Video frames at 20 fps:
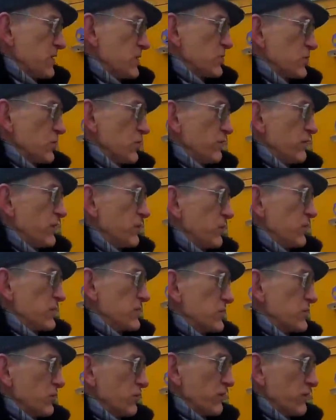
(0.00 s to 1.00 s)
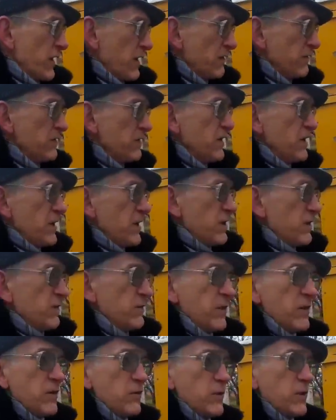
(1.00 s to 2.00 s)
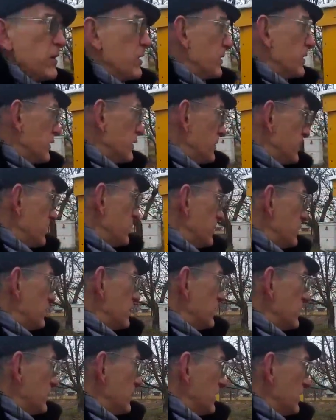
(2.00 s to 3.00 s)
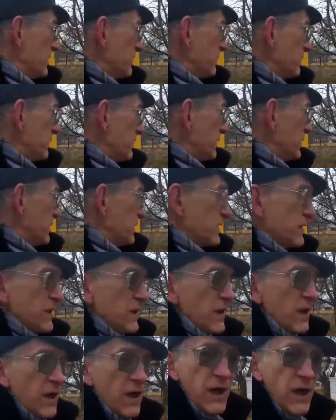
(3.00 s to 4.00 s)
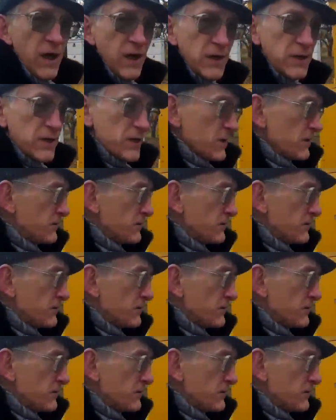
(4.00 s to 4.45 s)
So they will survive, they will live, and